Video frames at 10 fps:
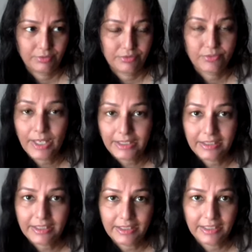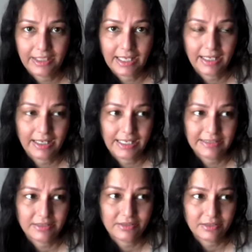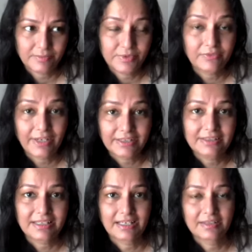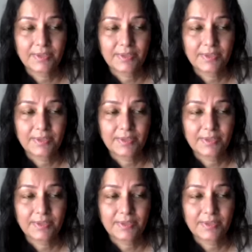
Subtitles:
do anything as in terms of exercise,